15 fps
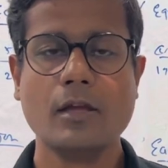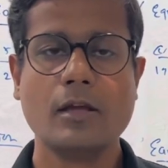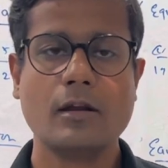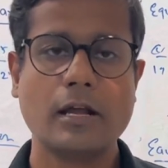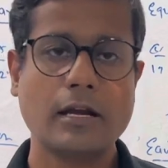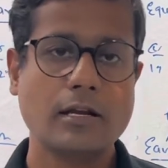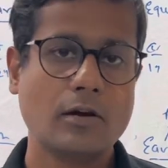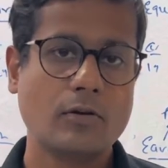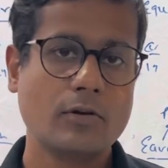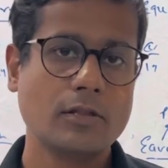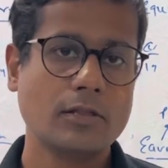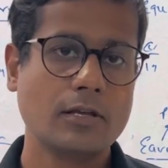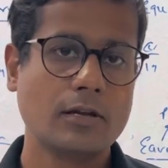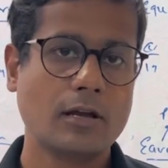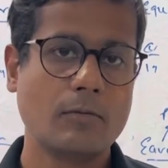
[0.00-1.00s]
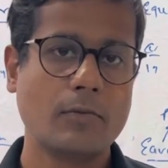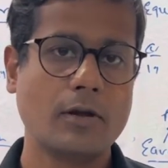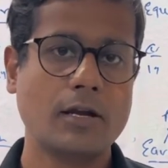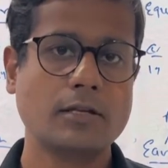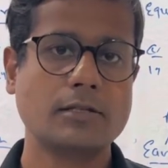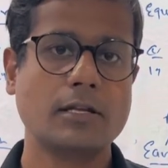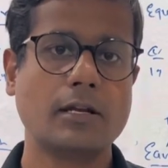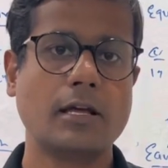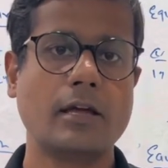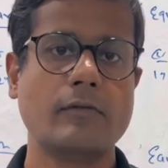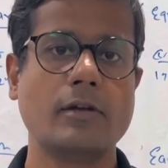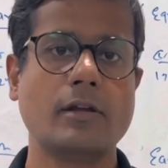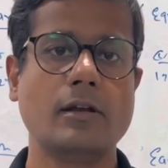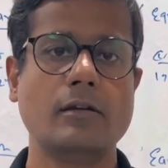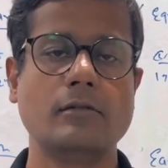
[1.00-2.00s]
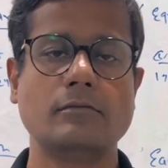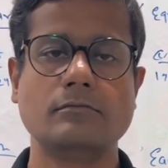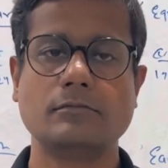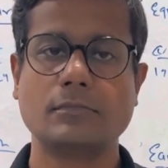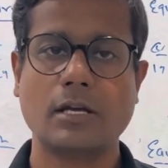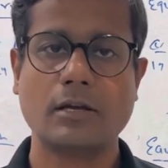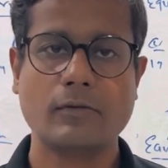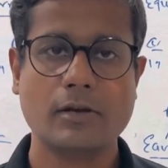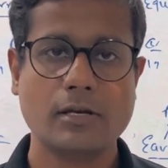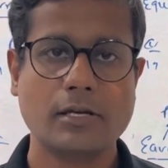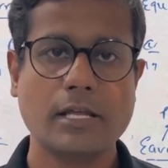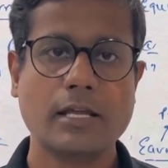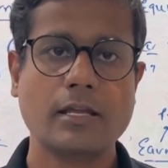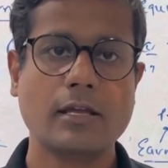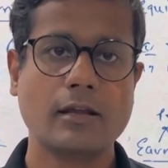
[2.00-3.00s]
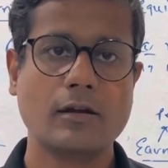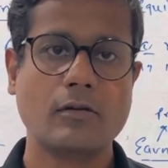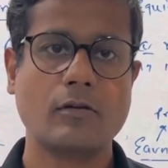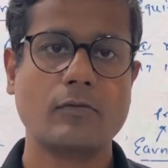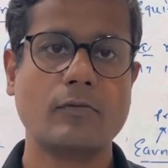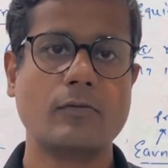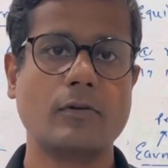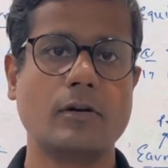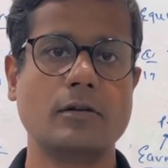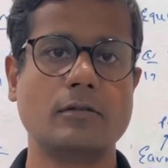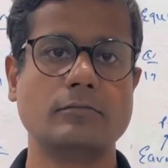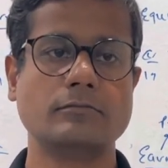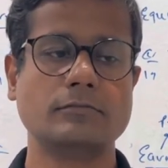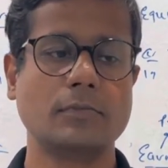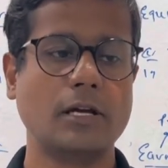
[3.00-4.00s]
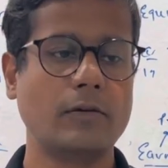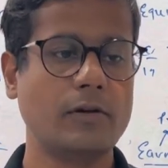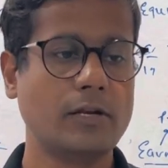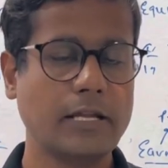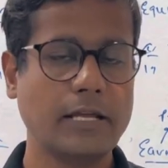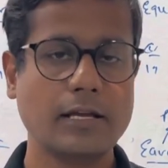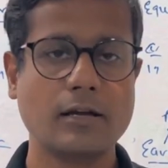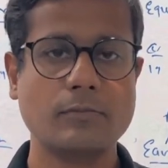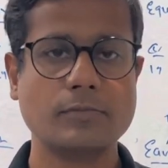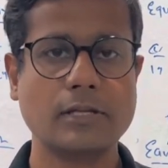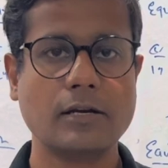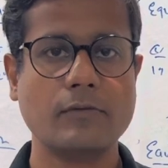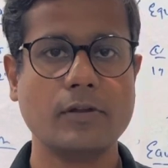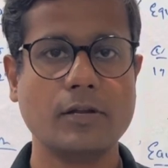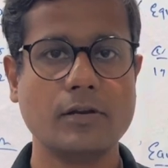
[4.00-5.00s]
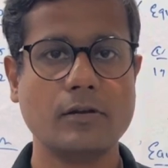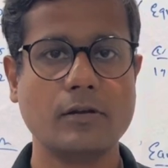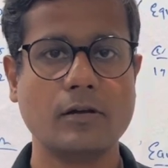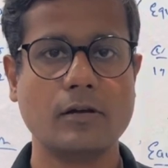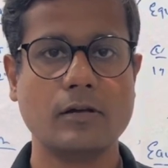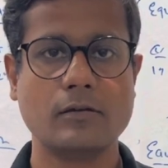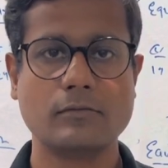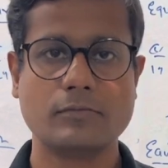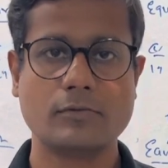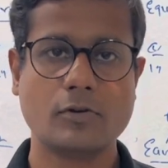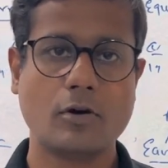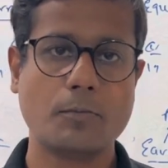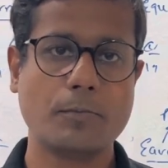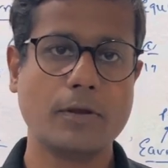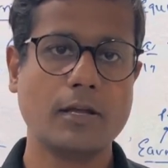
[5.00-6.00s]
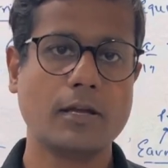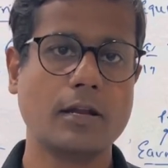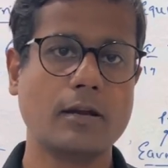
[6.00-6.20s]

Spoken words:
write down in the comments, and I will take care of I will take up that video topic,